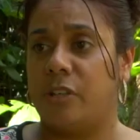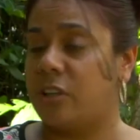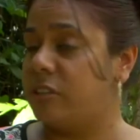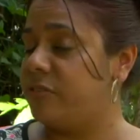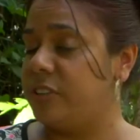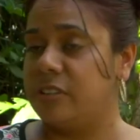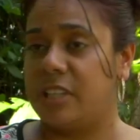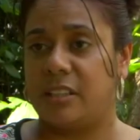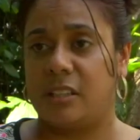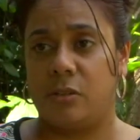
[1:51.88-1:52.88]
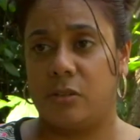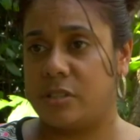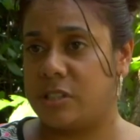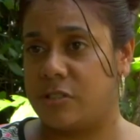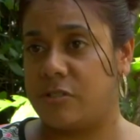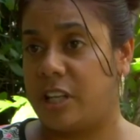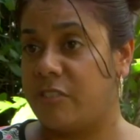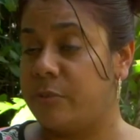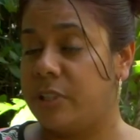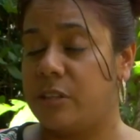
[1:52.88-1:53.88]
I don't feel that the Northern Territory
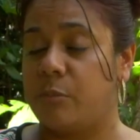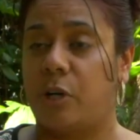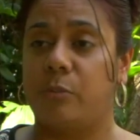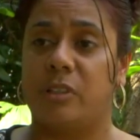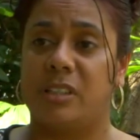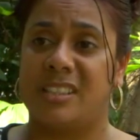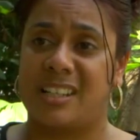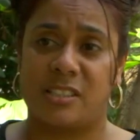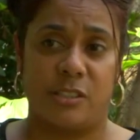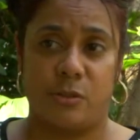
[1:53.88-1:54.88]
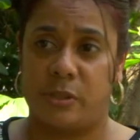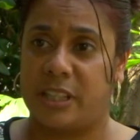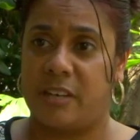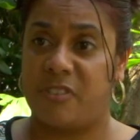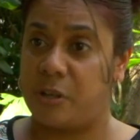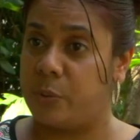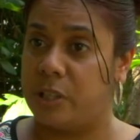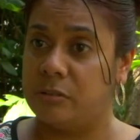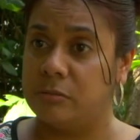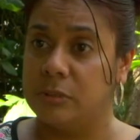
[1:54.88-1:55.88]
government at the moment is actually doing that very
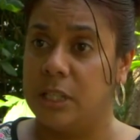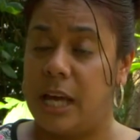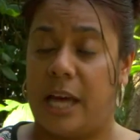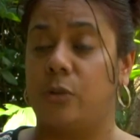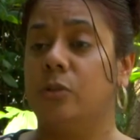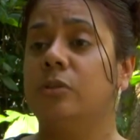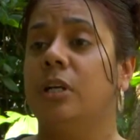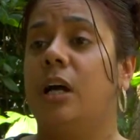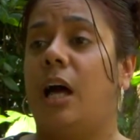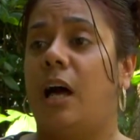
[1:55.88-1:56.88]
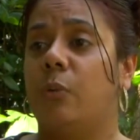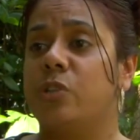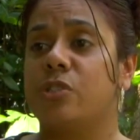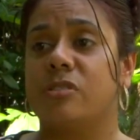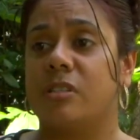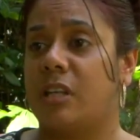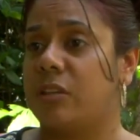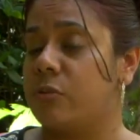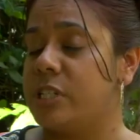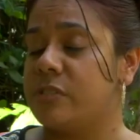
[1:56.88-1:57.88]
well at all, uh, which is
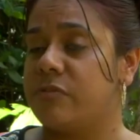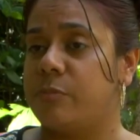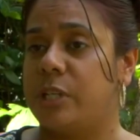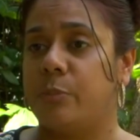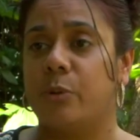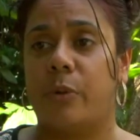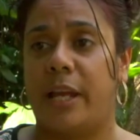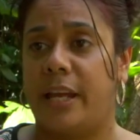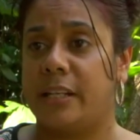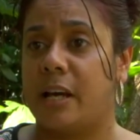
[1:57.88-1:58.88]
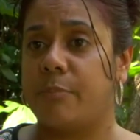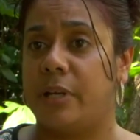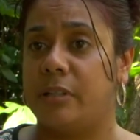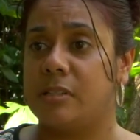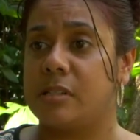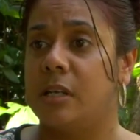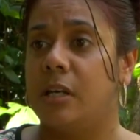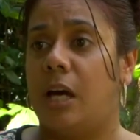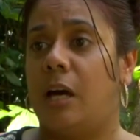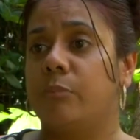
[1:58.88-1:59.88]
another reason for me to put my hand up and
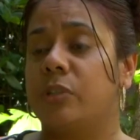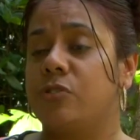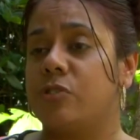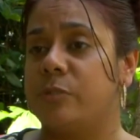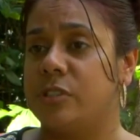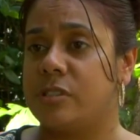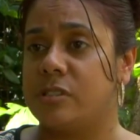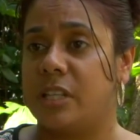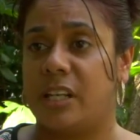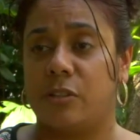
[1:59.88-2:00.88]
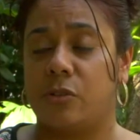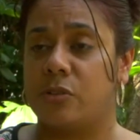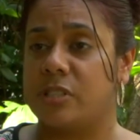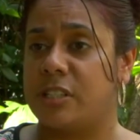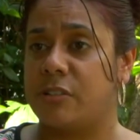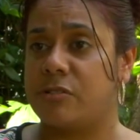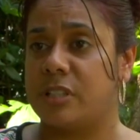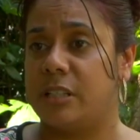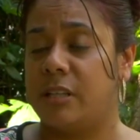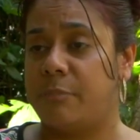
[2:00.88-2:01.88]
um, contribute to getting the Northern
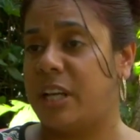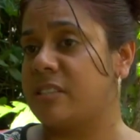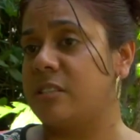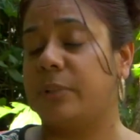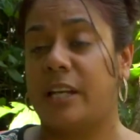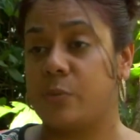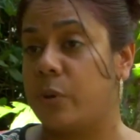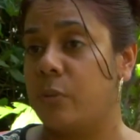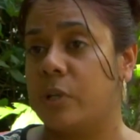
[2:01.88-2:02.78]
Territory back to the place where it